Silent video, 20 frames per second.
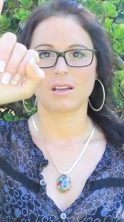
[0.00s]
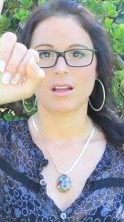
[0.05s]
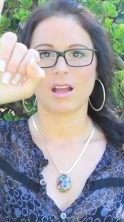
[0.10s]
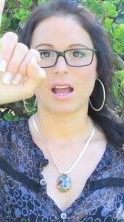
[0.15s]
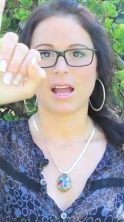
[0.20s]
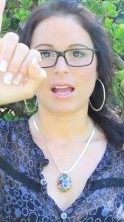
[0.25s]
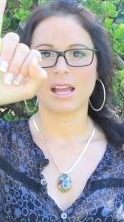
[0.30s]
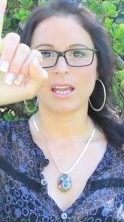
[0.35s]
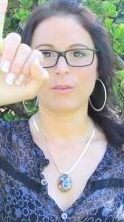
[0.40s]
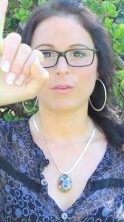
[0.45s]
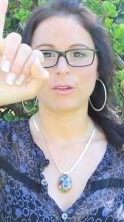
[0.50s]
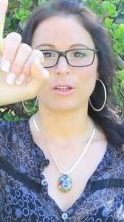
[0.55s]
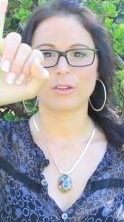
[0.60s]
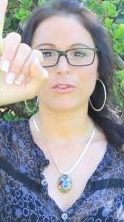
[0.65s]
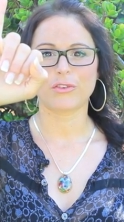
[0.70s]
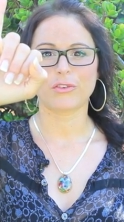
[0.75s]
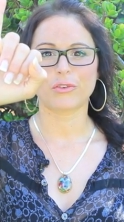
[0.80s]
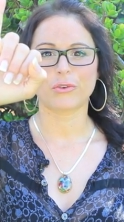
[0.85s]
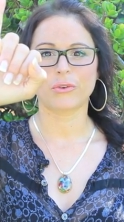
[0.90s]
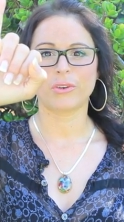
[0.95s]
I will
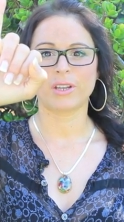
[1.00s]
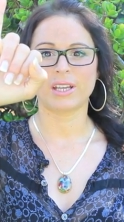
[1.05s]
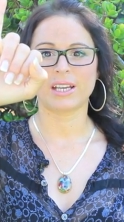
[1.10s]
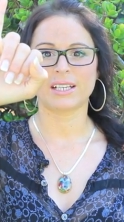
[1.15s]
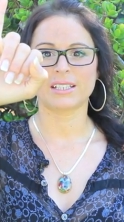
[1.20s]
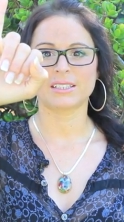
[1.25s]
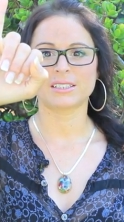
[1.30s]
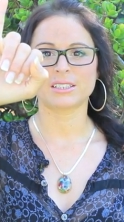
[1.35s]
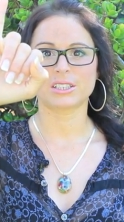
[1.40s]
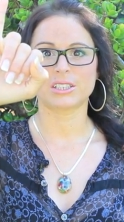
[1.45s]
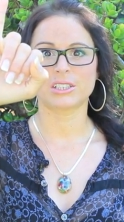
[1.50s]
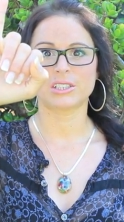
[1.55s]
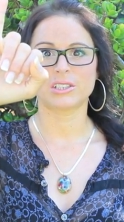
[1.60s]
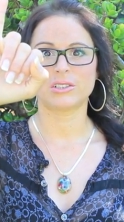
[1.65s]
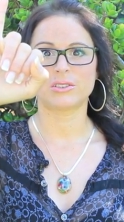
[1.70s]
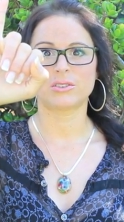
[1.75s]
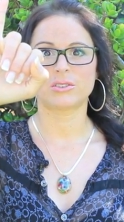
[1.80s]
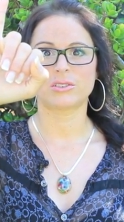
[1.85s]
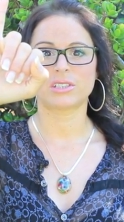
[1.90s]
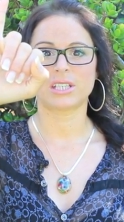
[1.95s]
soon ask you
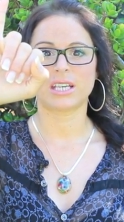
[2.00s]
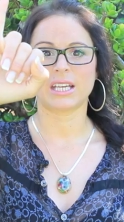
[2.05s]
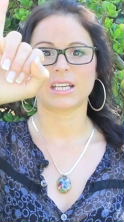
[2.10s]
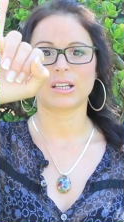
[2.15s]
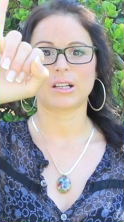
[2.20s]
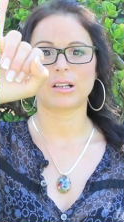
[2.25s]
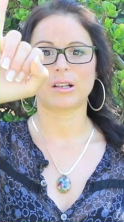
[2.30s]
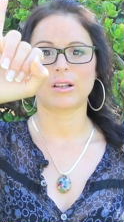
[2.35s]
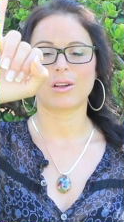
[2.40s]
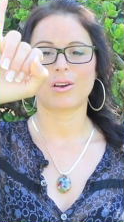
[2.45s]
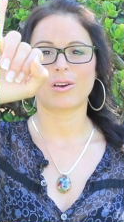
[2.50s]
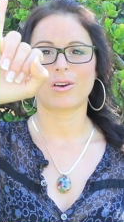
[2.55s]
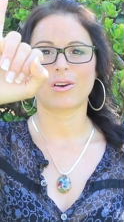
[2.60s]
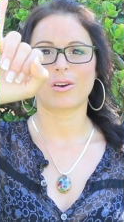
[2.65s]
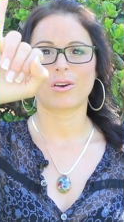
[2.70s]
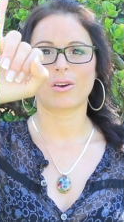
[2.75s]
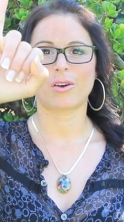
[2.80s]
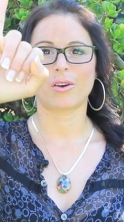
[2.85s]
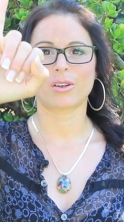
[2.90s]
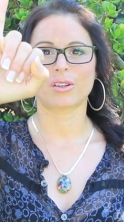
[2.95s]
to take a
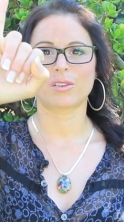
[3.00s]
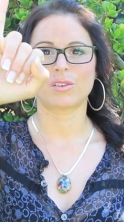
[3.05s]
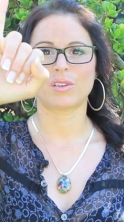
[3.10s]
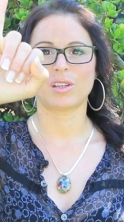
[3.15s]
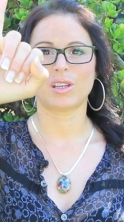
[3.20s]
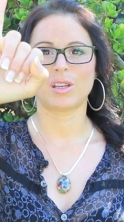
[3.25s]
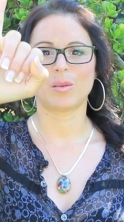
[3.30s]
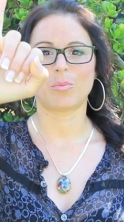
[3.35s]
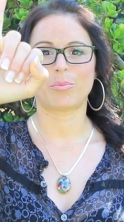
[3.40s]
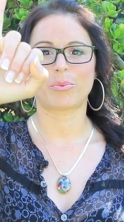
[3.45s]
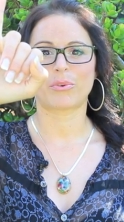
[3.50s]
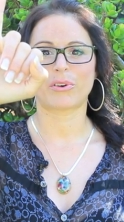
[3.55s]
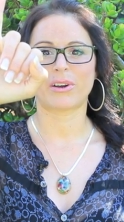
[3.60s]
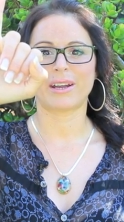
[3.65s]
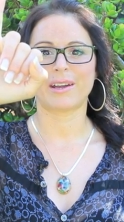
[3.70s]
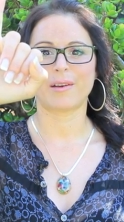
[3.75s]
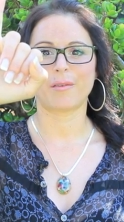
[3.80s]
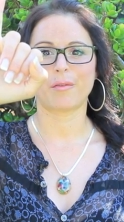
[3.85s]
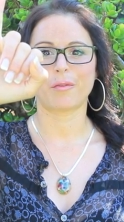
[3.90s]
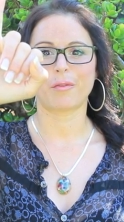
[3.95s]
long deep
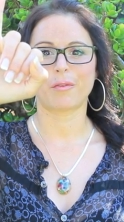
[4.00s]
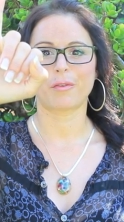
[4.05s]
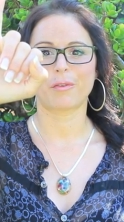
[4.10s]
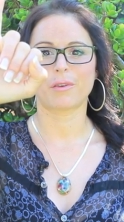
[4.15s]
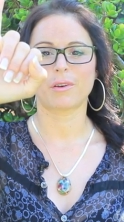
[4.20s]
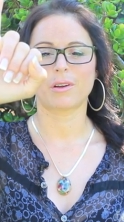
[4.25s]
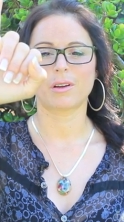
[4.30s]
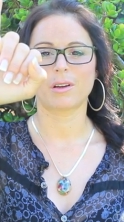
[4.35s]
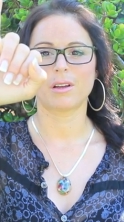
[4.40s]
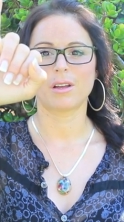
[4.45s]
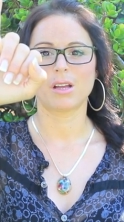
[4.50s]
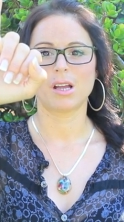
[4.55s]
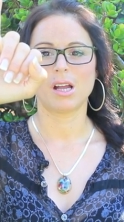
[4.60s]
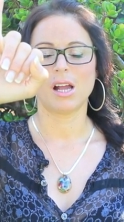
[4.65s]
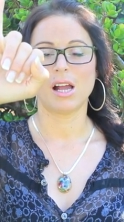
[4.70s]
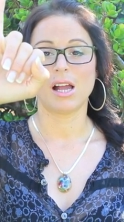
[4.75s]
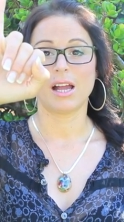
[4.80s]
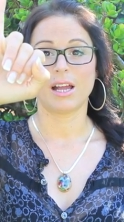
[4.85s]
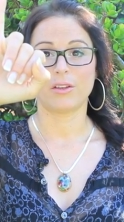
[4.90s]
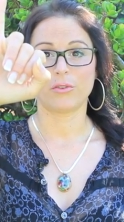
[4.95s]
breath
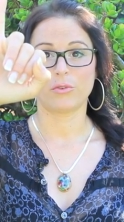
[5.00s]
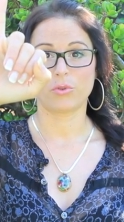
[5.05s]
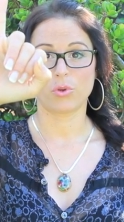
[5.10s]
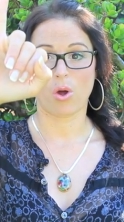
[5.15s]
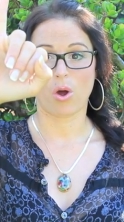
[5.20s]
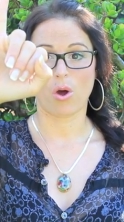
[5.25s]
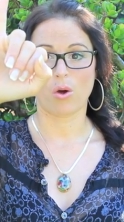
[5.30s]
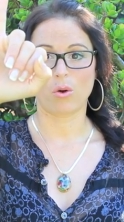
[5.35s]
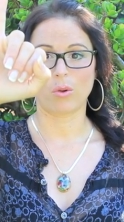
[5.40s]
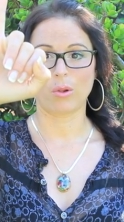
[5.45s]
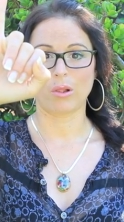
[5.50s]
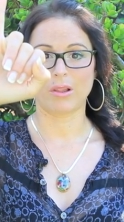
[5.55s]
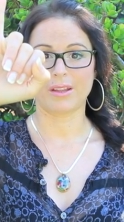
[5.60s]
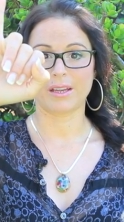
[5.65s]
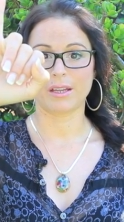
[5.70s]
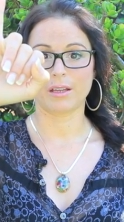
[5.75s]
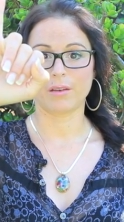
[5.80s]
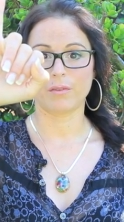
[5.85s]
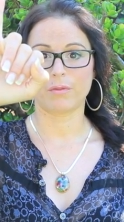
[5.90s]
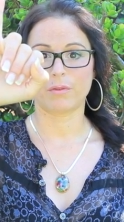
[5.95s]
and to hold
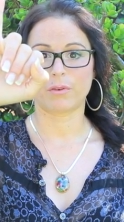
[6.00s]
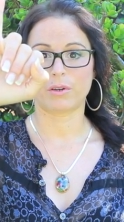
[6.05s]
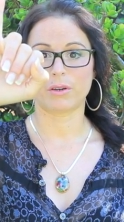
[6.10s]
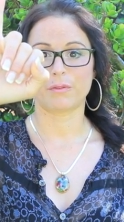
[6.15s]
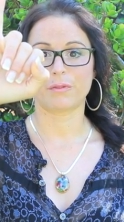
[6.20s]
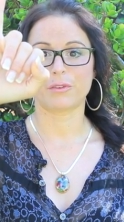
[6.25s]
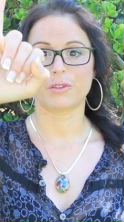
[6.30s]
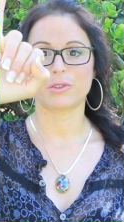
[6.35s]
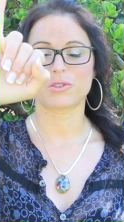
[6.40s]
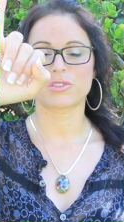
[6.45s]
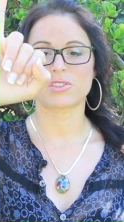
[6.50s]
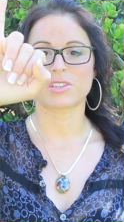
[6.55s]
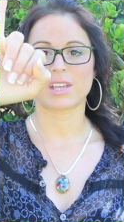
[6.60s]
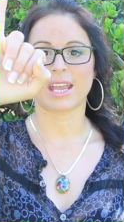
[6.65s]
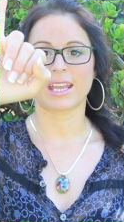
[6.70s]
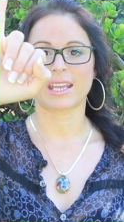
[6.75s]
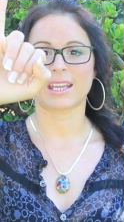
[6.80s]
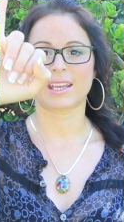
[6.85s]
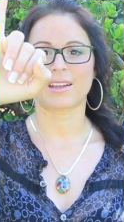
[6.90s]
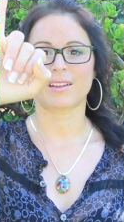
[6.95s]
it for a few
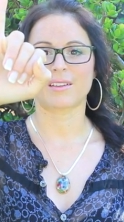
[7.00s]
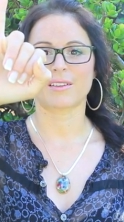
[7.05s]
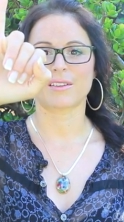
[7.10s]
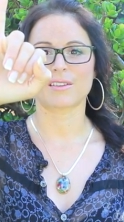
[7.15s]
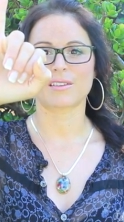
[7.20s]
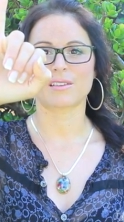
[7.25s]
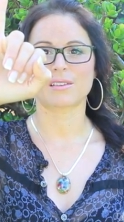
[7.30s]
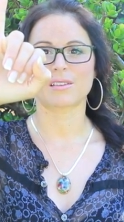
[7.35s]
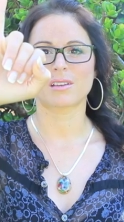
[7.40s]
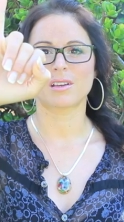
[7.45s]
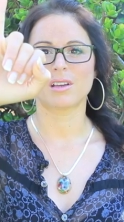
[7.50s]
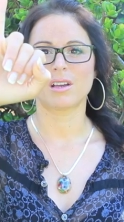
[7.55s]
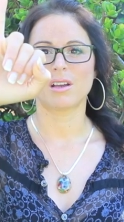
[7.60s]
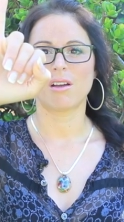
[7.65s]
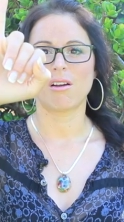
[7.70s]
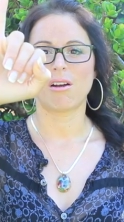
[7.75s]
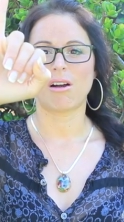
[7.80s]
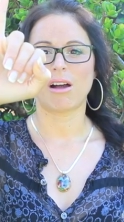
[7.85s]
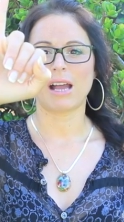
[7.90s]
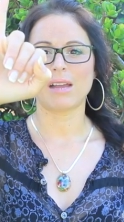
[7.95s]
seconds.
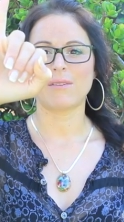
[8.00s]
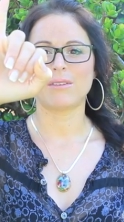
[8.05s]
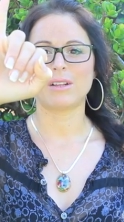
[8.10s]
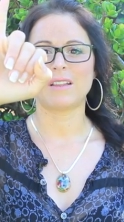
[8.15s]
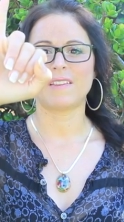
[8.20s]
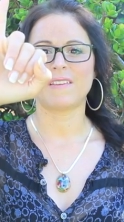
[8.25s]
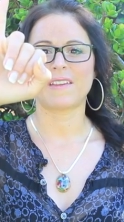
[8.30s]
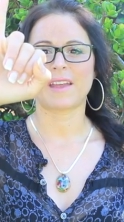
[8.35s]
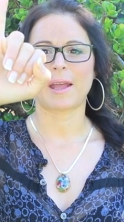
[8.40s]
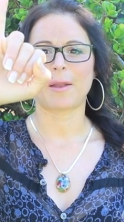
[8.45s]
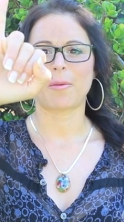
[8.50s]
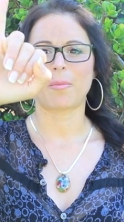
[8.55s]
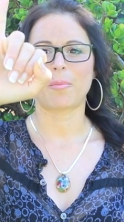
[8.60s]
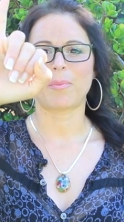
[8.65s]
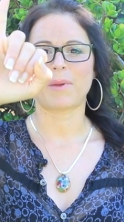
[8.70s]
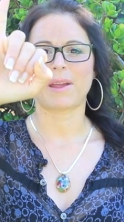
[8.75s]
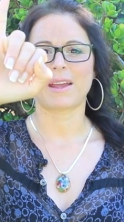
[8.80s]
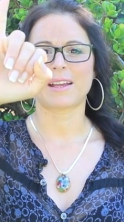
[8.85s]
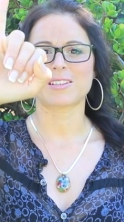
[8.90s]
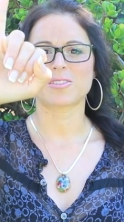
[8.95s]
I will then
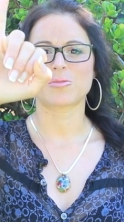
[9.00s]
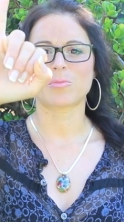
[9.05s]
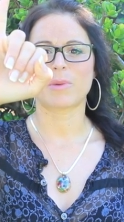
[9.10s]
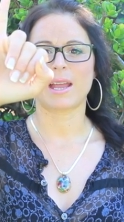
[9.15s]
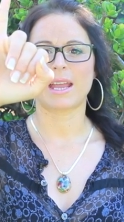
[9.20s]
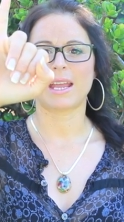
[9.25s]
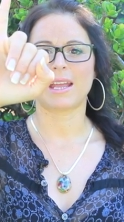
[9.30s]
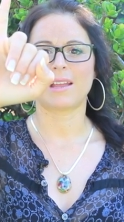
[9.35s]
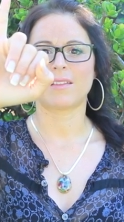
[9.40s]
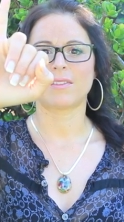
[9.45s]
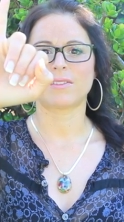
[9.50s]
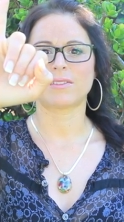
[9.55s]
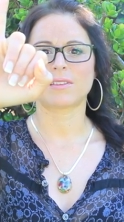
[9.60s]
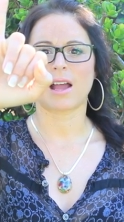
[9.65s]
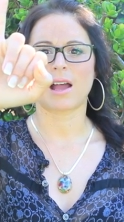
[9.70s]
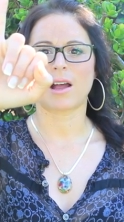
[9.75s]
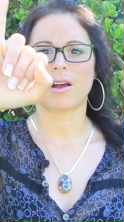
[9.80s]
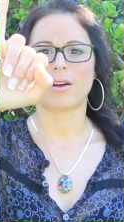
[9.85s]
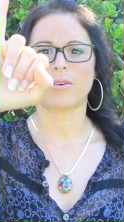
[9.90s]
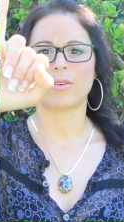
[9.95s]
pass my hand
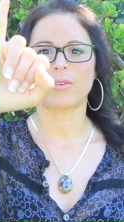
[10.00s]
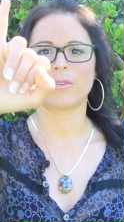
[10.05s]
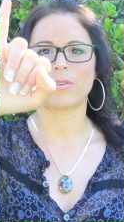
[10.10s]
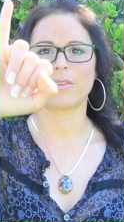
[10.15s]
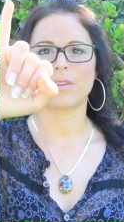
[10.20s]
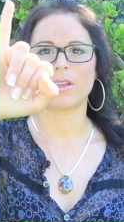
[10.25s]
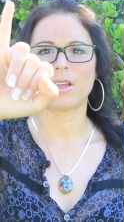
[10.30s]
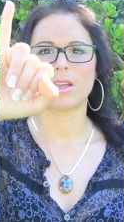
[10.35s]
down,